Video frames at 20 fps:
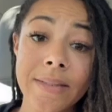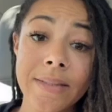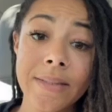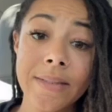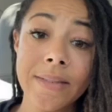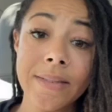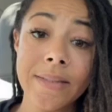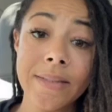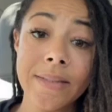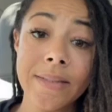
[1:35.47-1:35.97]

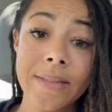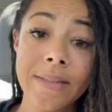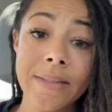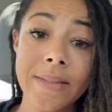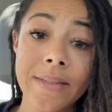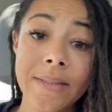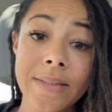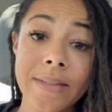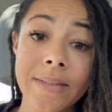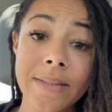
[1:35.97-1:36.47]

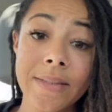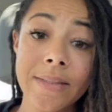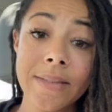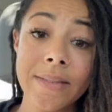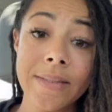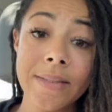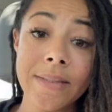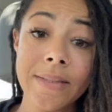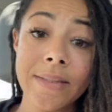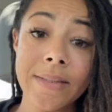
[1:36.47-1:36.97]

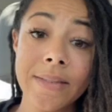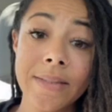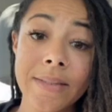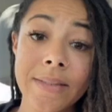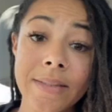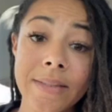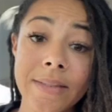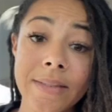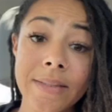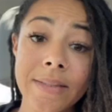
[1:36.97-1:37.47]

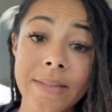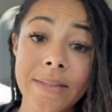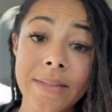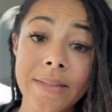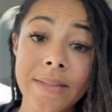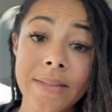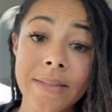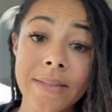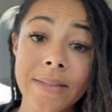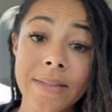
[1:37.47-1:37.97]

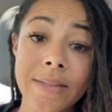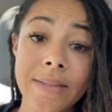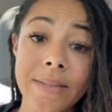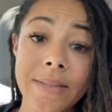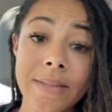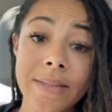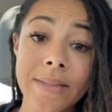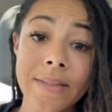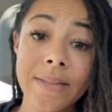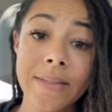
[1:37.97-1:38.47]

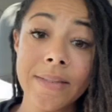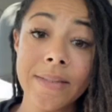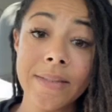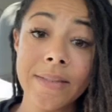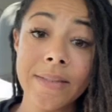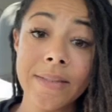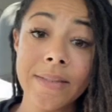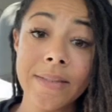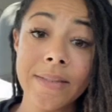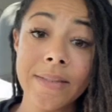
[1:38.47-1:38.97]

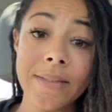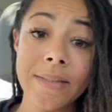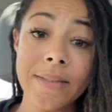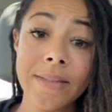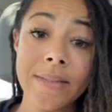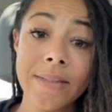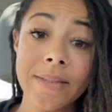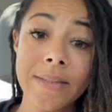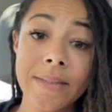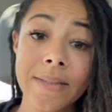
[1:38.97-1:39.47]

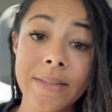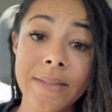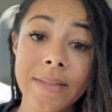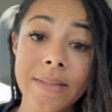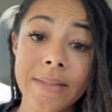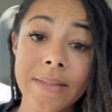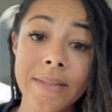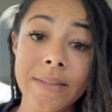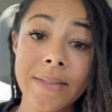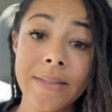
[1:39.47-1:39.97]

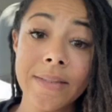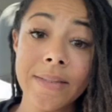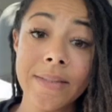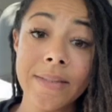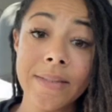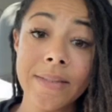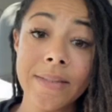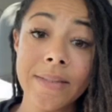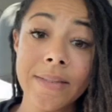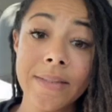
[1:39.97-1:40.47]

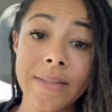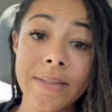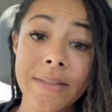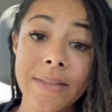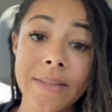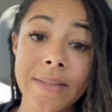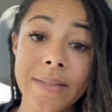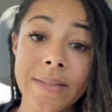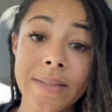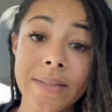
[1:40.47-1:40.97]

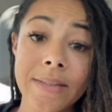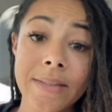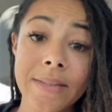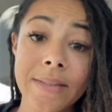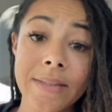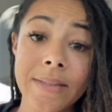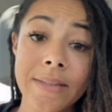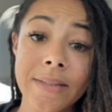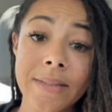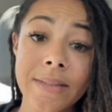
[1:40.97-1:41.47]

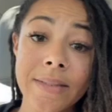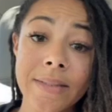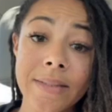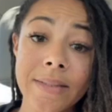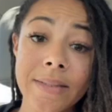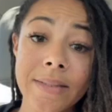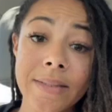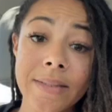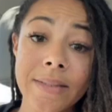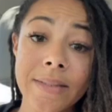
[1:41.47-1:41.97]

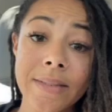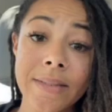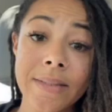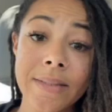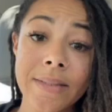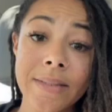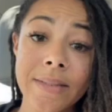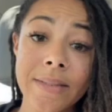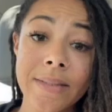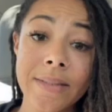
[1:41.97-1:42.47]

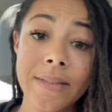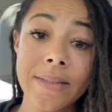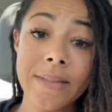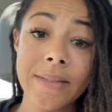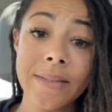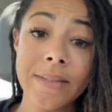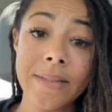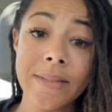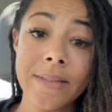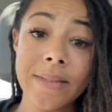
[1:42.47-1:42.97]

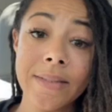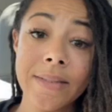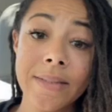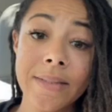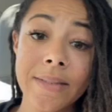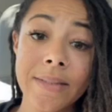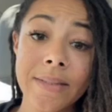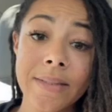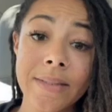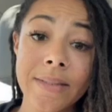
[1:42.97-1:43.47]
[no speech]